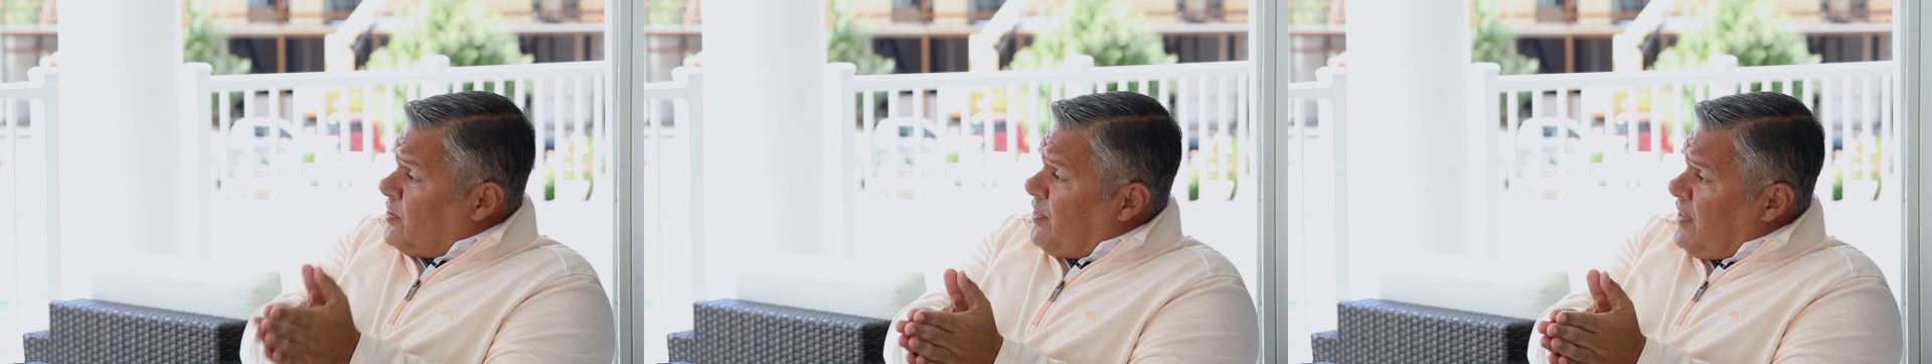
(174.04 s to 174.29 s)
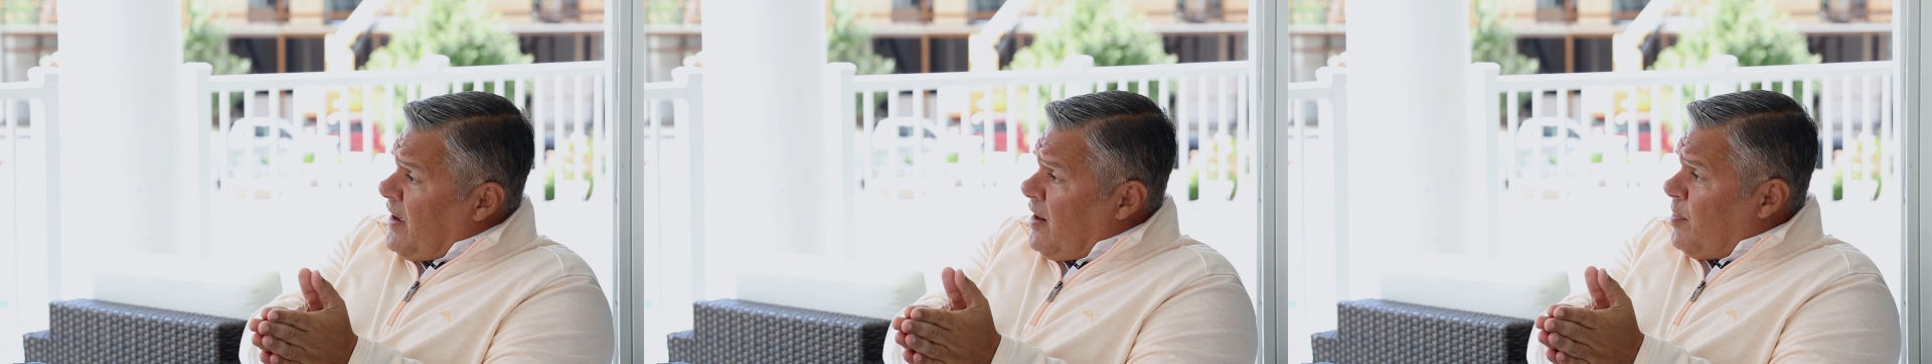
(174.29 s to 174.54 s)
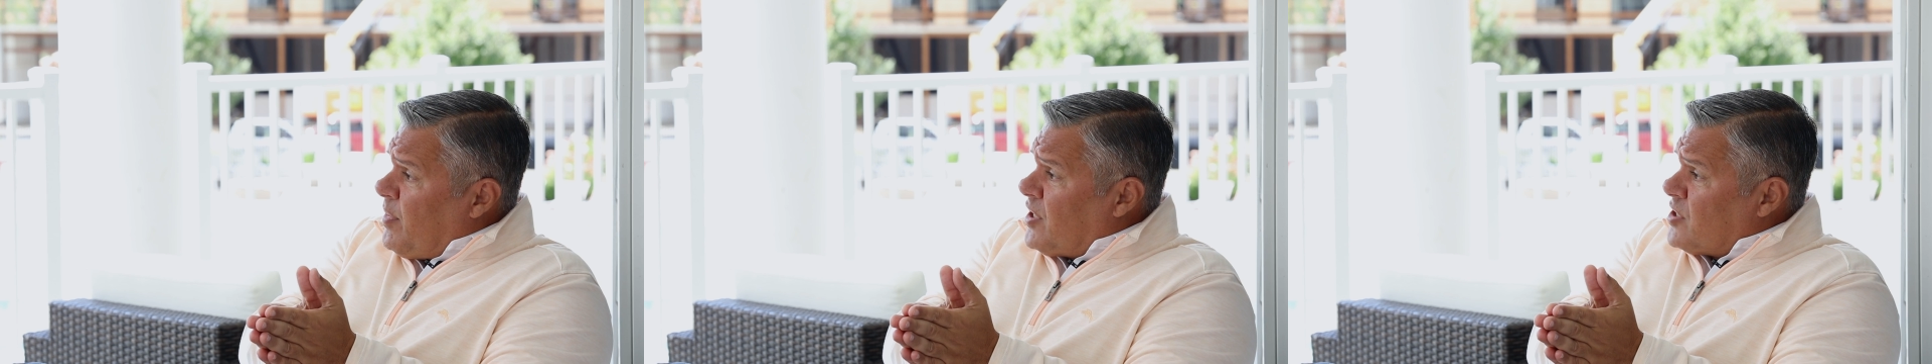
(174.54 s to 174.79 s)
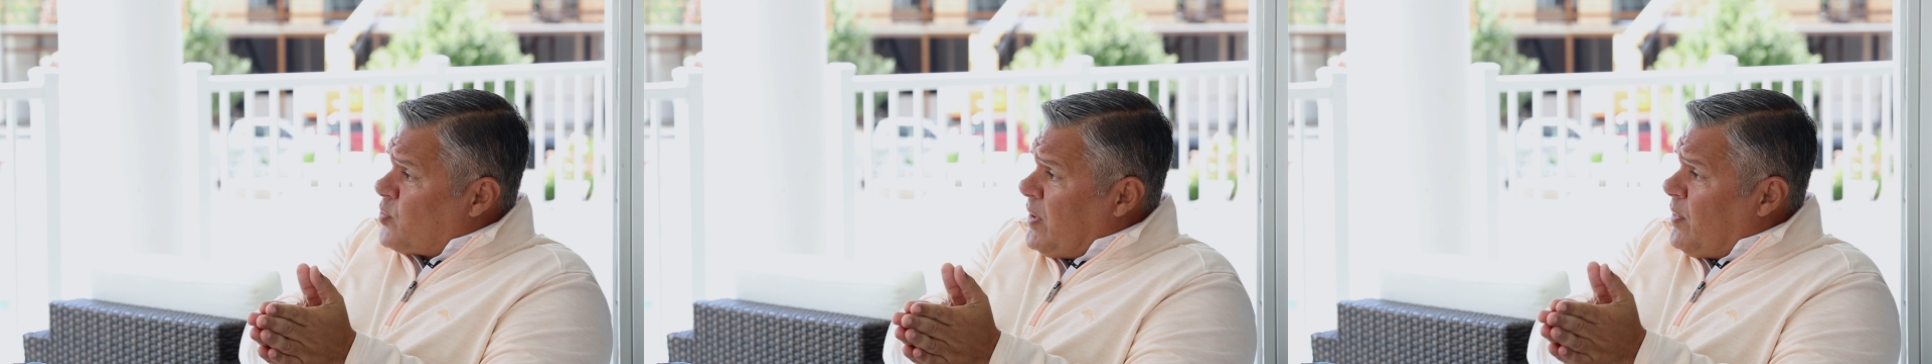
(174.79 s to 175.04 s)
there
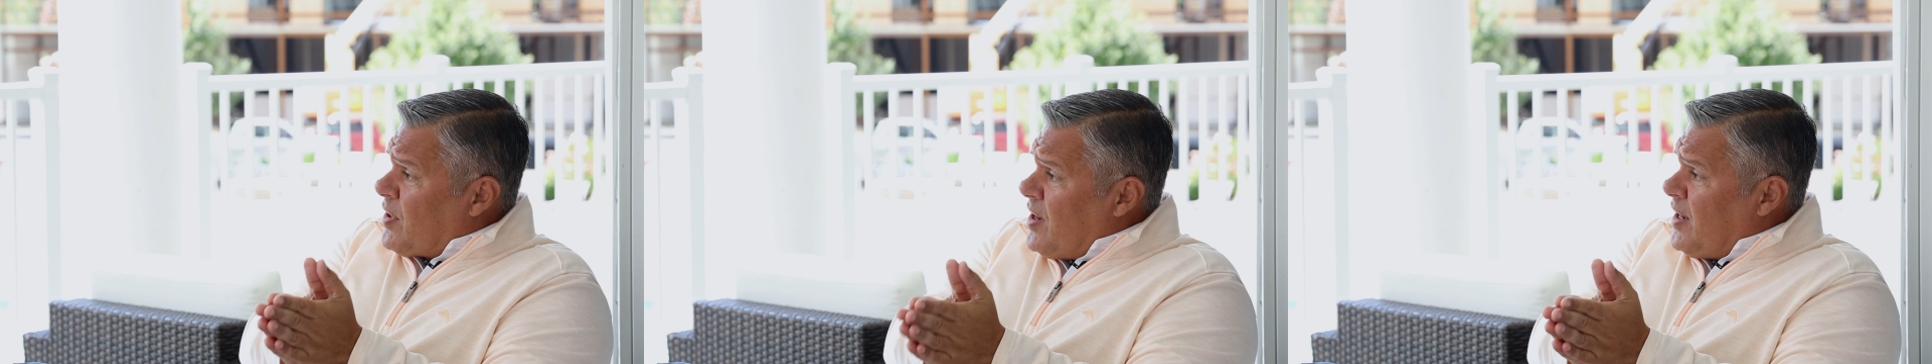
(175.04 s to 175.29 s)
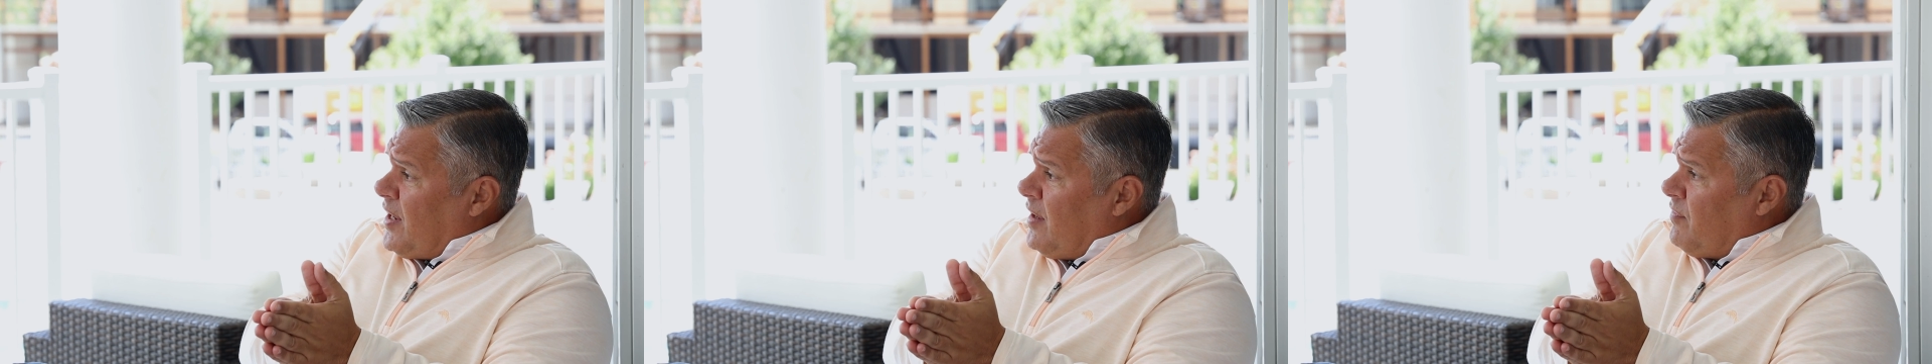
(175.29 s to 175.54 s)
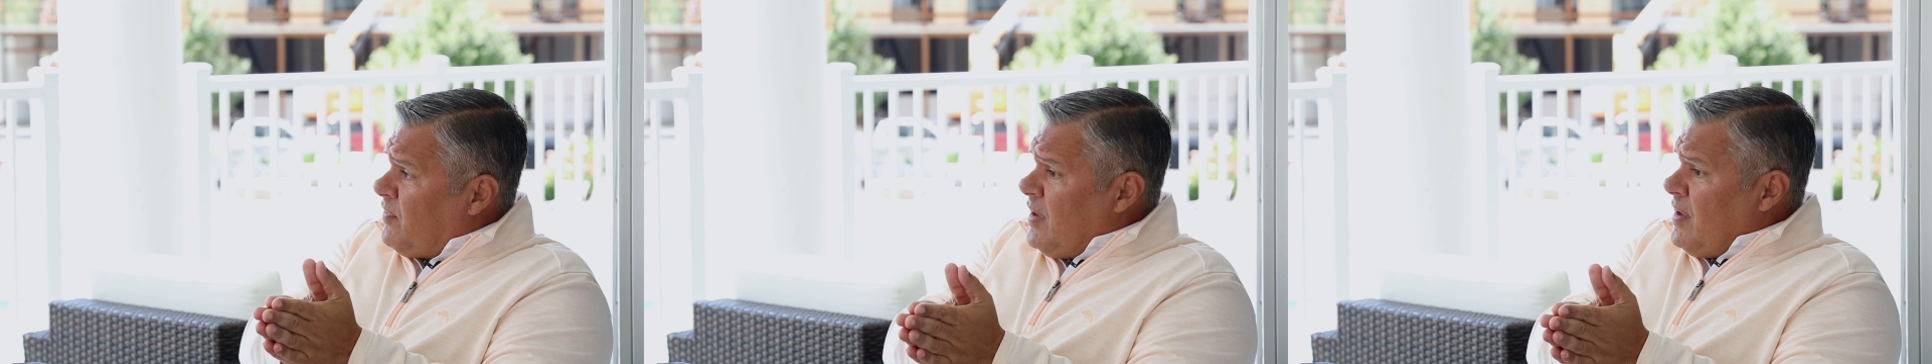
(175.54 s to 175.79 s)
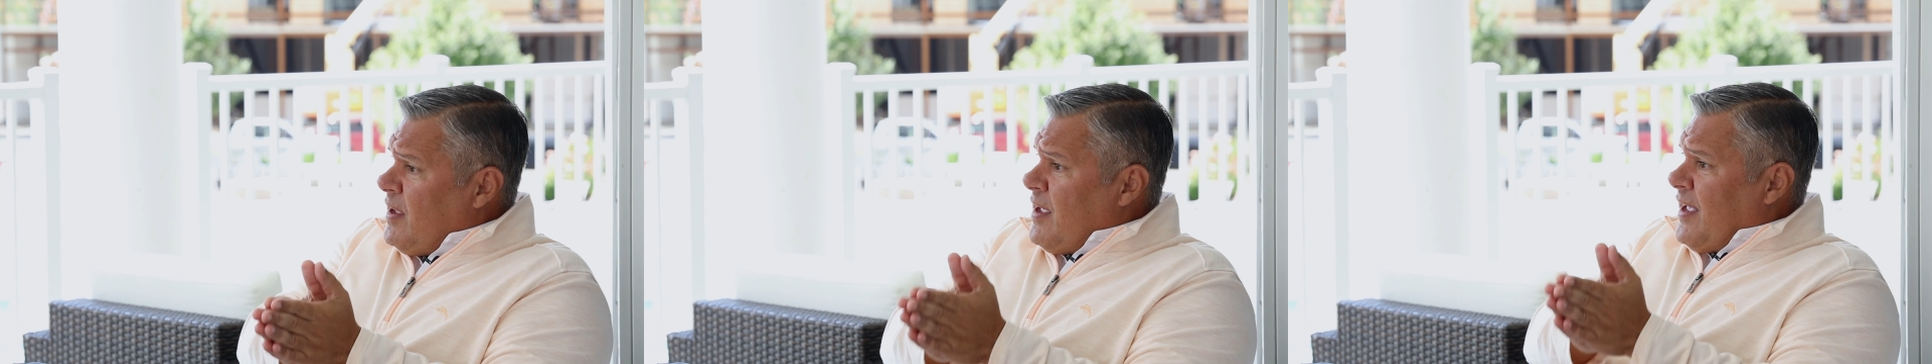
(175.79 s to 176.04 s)
because we were going to give,
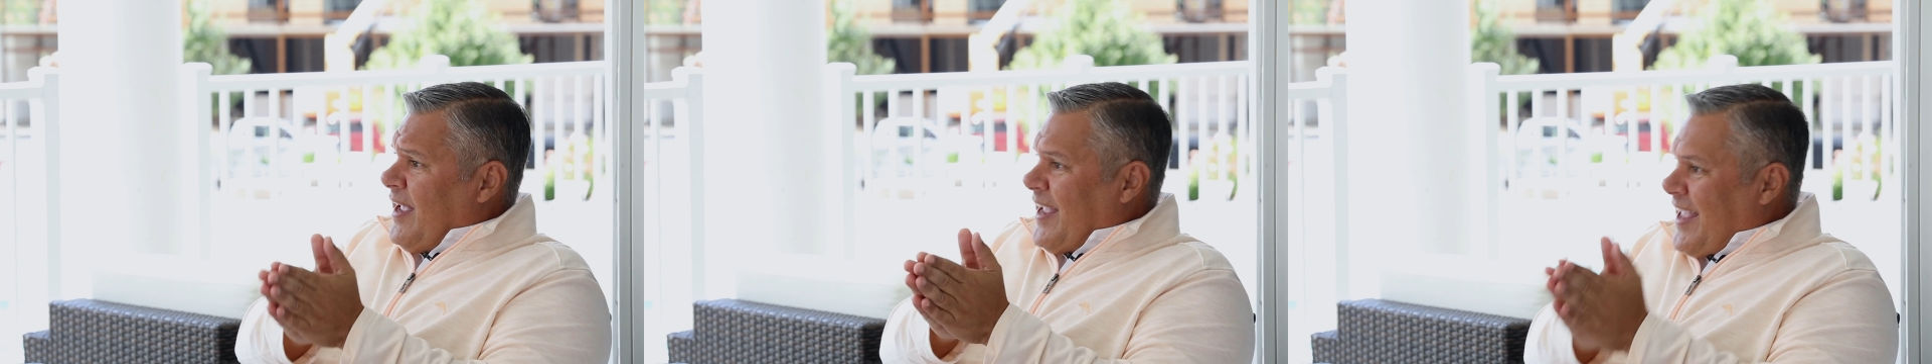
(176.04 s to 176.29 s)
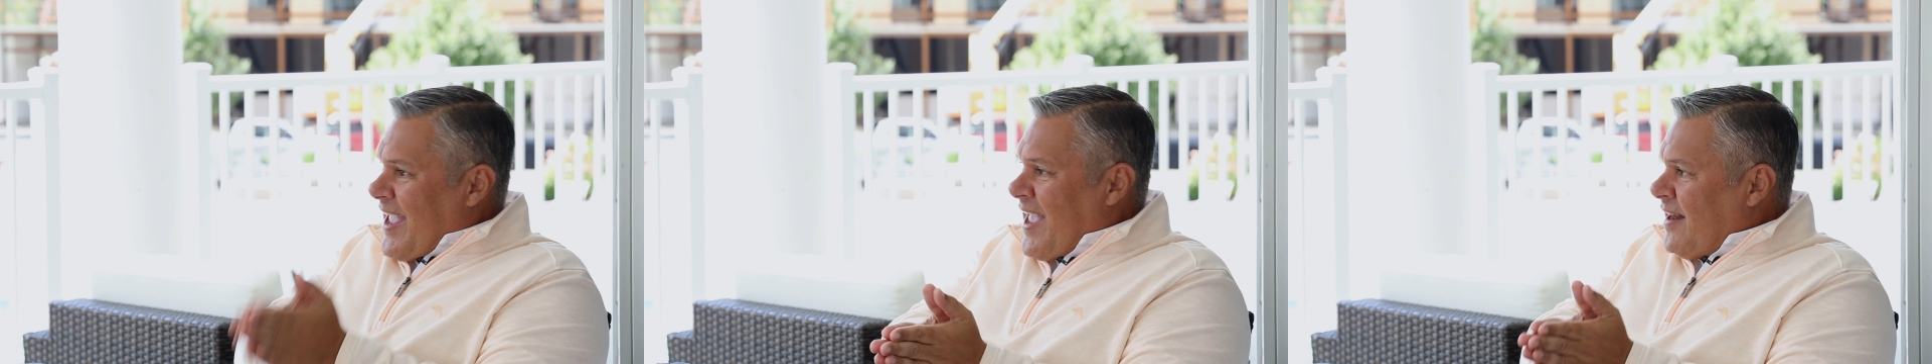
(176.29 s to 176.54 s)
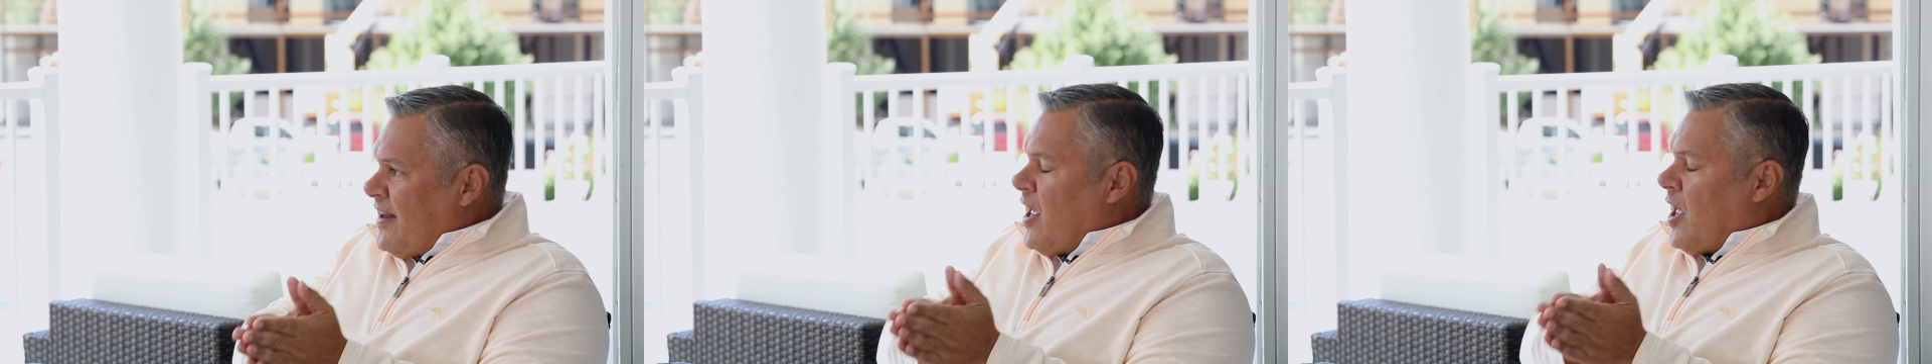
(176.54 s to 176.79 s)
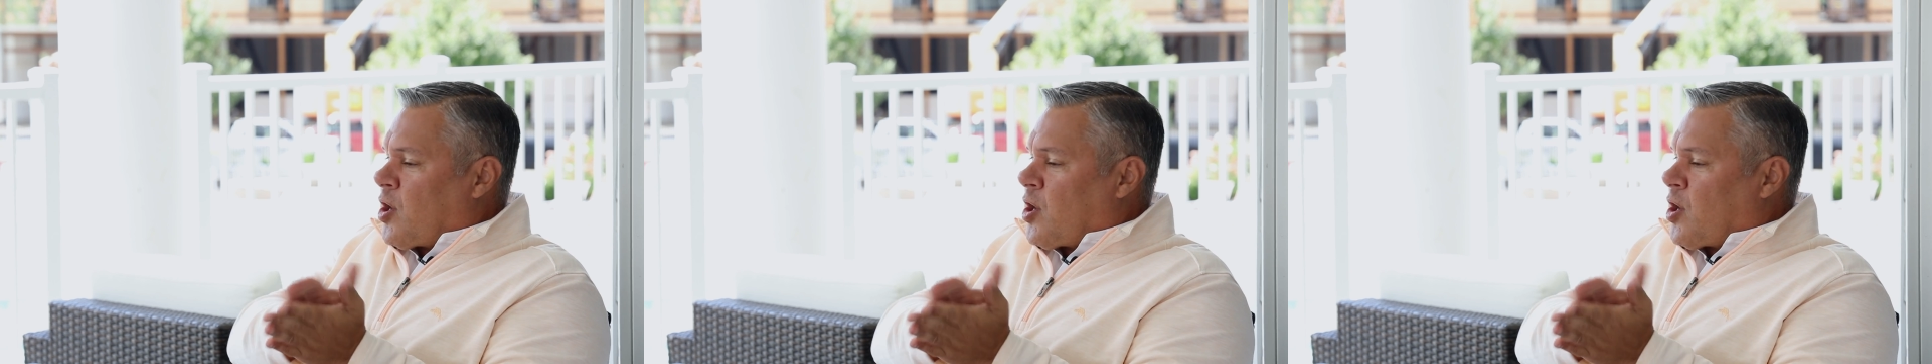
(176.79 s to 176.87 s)
again,